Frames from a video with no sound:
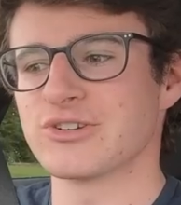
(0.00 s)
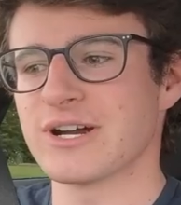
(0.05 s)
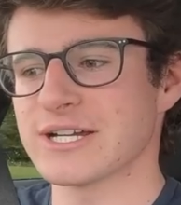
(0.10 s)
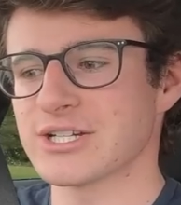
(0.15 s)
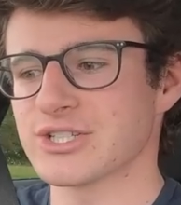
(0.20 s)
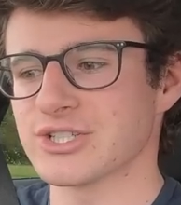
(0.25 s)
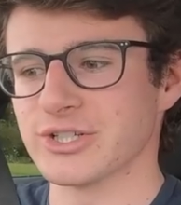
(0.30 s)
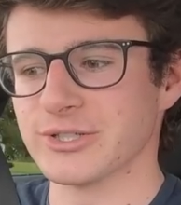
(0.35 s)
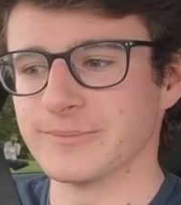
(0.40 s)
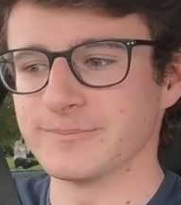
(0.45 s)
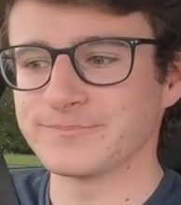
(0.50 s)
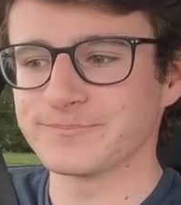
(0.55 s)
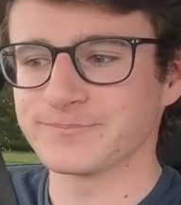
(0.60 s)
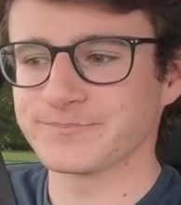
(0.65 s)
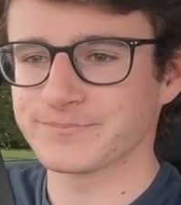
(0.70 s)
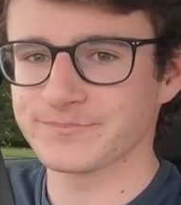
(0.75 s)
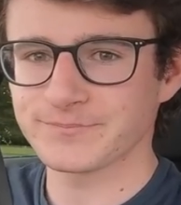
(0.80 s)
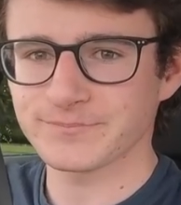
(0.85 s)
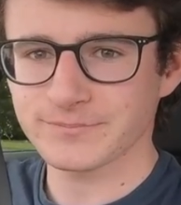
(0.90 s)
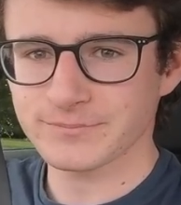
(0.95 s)
traction,
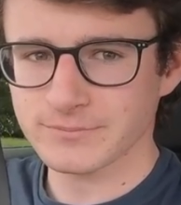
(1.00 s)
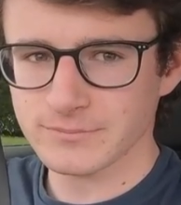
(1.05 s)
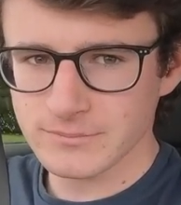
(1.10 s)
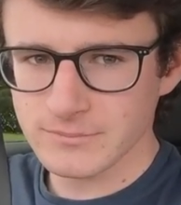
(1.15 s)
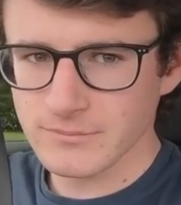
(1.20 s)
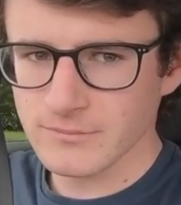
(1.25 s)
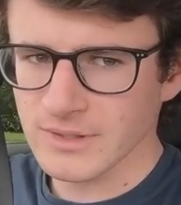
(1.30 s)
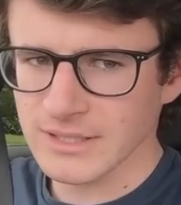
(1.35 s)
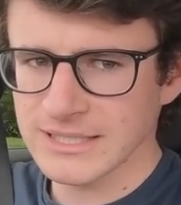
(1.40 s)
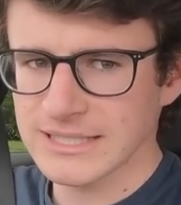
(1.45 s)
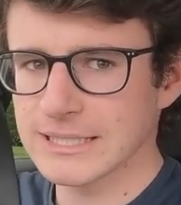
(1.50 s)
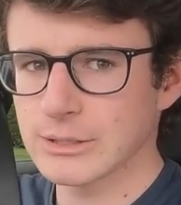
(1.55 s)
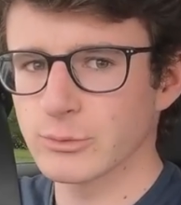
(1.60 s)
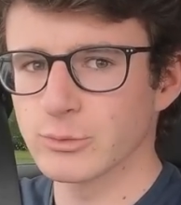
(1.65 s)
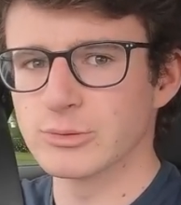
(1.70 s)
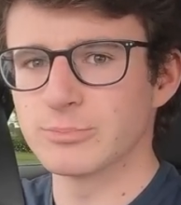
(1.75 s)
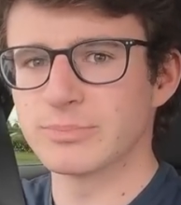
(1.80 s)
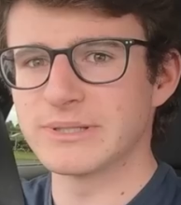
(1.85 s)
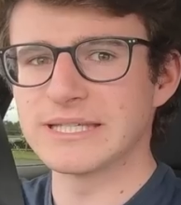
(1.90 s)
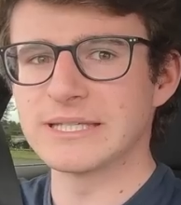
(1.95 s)
it
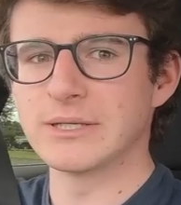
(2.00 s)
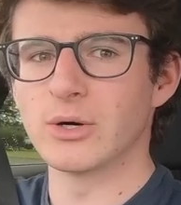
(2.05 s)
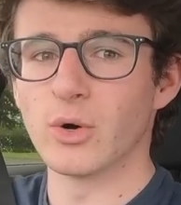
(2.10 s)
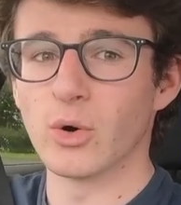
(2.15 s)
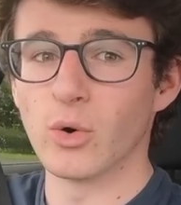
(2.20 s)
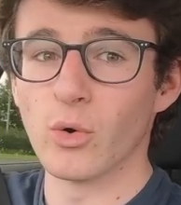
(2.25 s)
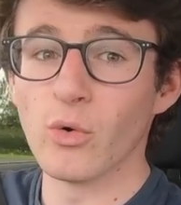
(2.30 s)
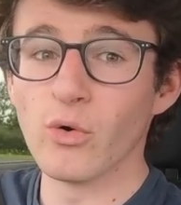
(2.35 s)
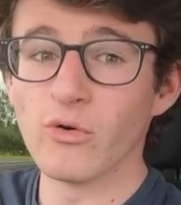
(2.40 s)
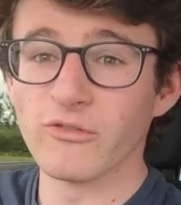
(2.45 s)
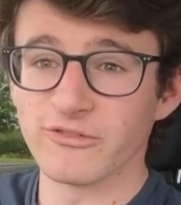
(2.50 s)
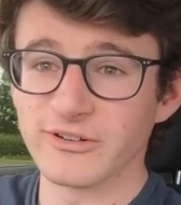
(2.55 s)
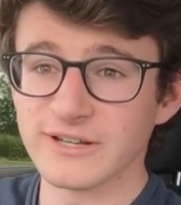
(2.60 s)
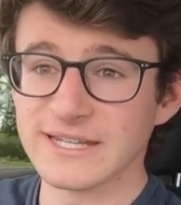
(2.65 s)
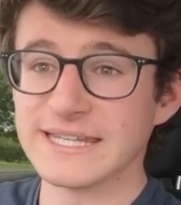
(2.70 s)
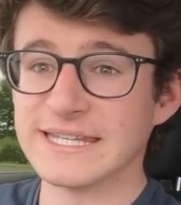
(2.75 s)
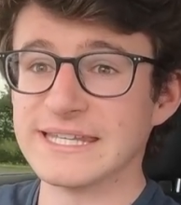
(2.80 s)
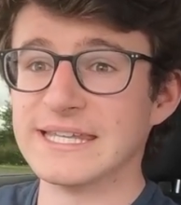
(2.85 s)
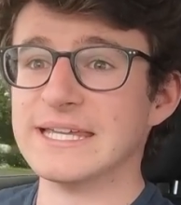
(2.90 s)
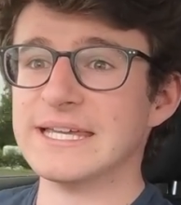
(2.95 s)
would be
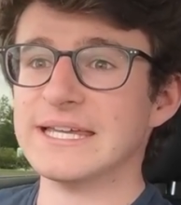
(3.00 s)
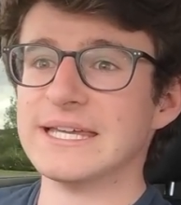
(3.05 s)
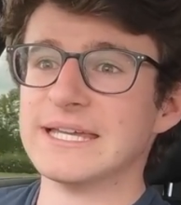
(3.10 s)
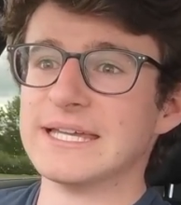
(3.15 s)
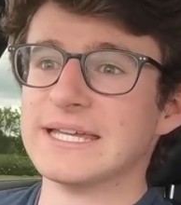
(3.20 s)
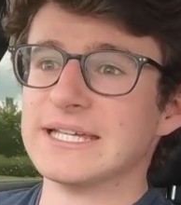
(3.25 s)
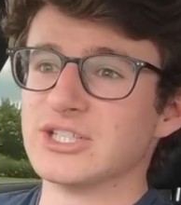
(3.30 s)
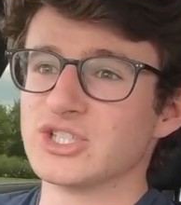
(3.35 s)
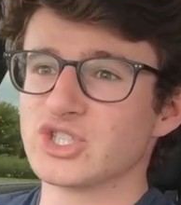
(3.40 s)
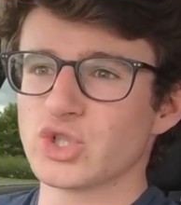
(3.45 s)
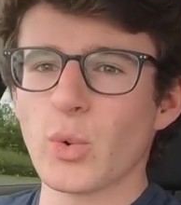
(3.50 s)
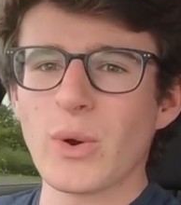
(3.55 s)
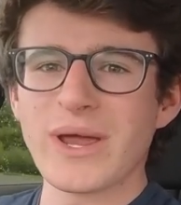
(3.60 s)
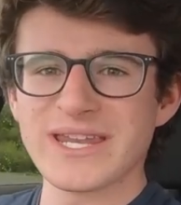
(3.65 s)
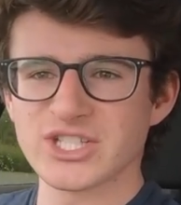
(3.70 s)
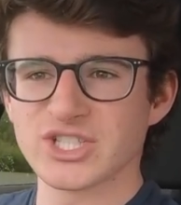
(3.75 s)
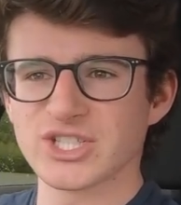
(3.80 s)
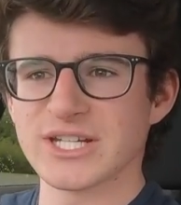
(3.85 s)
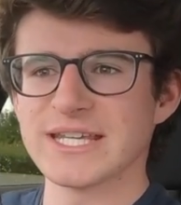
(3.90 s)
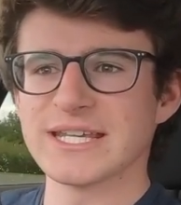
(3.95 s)
awfully
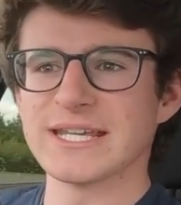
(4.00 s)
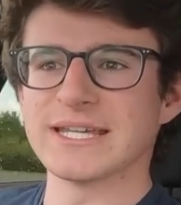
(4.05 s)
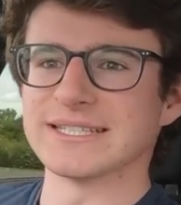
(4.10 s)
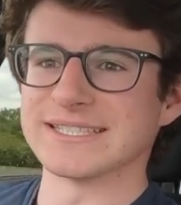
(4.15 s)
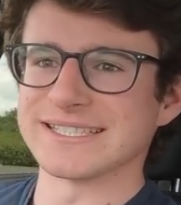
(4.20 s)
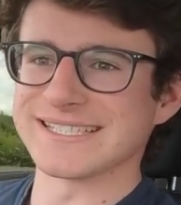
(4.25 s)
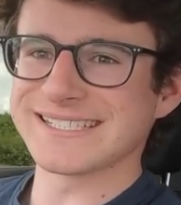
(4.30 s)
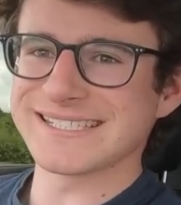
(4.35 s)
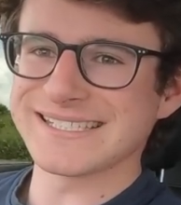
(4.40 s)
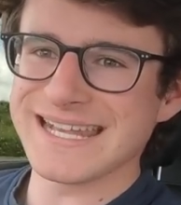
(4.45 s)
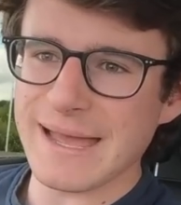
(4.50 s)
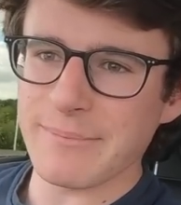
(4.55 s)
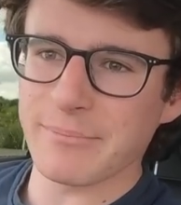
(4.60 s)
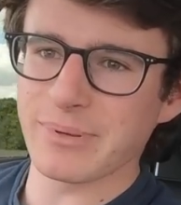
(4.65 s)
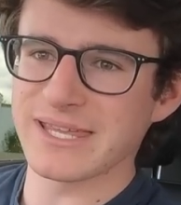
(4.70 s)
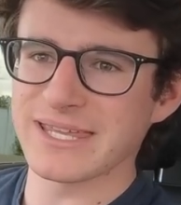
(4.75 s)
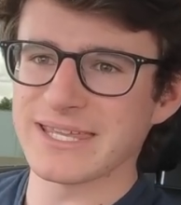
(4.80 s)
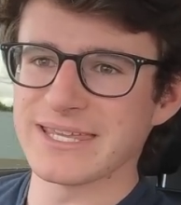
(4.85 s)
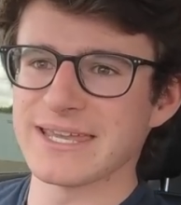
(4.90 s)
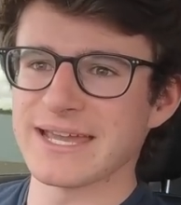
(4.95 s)
twitchy and
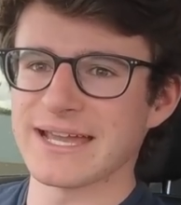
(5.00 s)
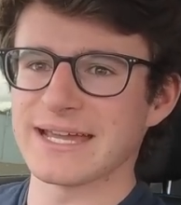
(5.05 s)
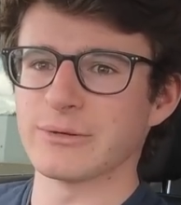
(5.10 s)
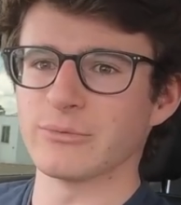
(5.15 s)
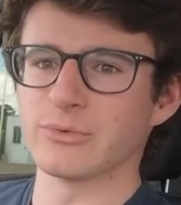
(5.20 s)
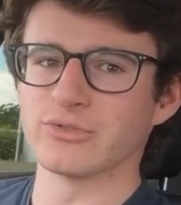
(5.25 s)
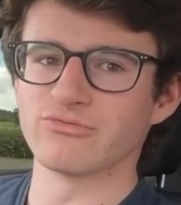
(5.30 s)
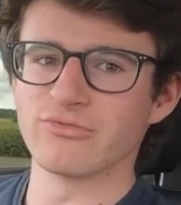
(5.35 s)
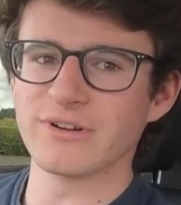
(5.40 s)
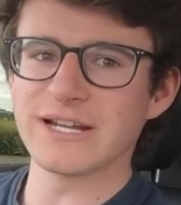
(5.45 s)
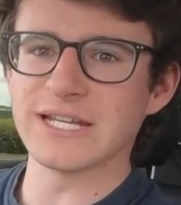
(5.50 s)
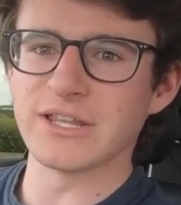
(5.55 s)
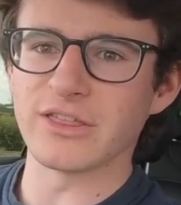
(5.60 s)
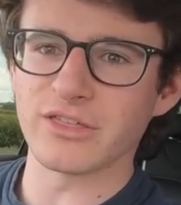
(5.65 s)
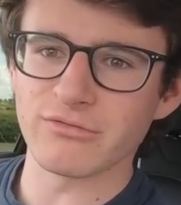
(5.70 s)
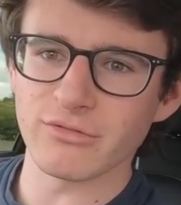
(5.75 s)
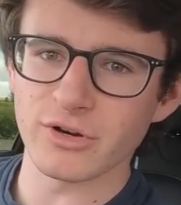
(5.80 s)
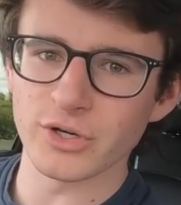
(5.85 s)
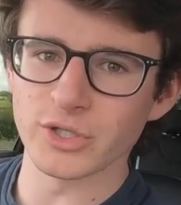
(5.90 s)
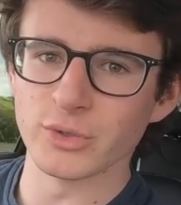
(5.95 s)
snappy and it would really
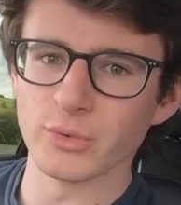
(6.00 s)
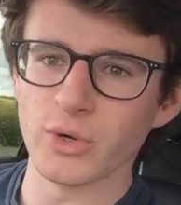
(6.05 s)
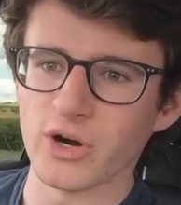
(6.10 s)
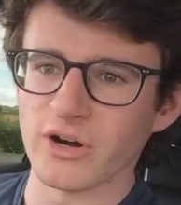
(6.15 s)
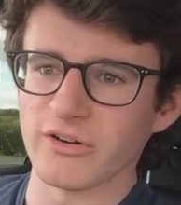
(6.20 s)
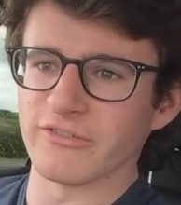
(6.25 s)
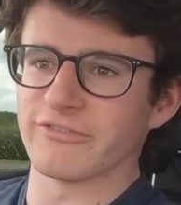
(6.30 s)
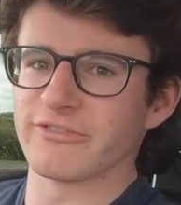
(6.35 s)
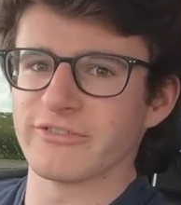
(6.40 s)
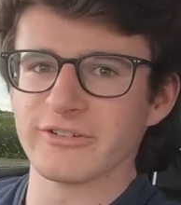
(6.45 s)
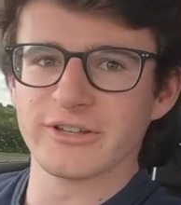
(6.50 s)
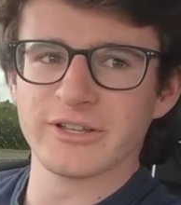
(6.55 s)
throw you off.